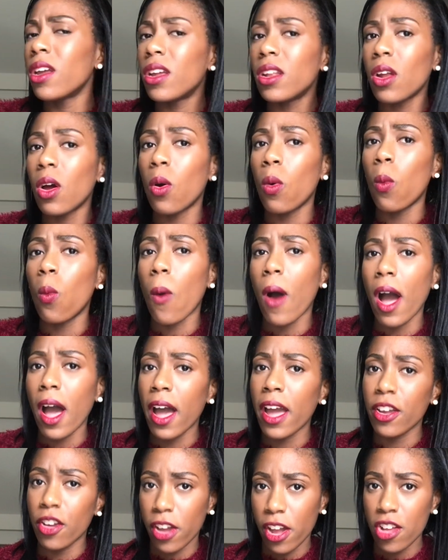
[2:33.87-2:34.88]
you know,
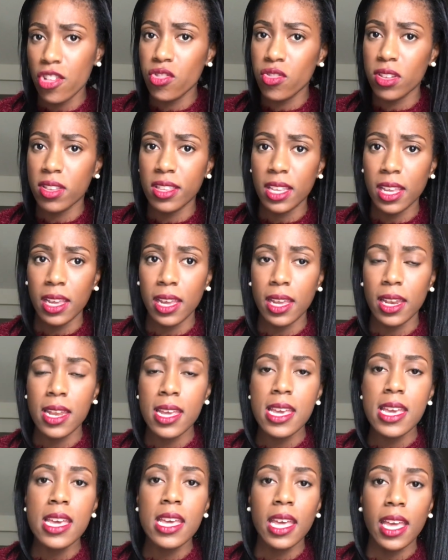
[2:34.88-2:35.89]
why you're interested
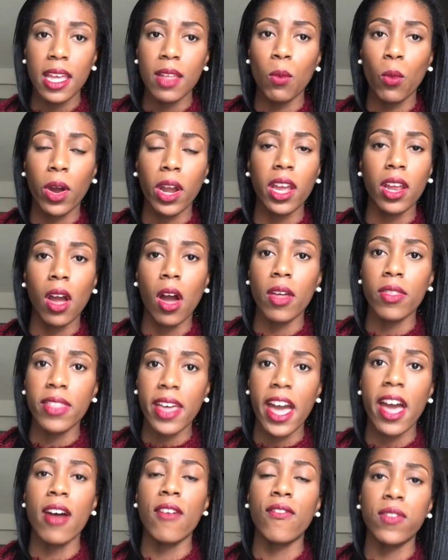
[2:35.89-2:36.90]
in working on
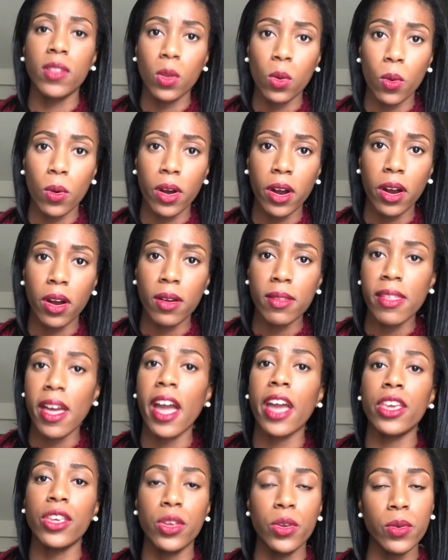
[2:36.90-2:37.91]
that floor,
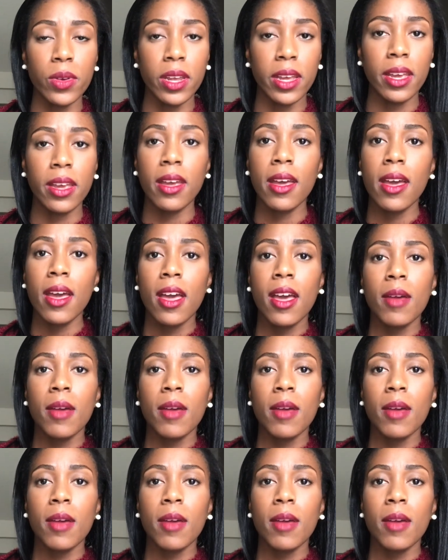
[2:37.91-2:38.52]
that unit.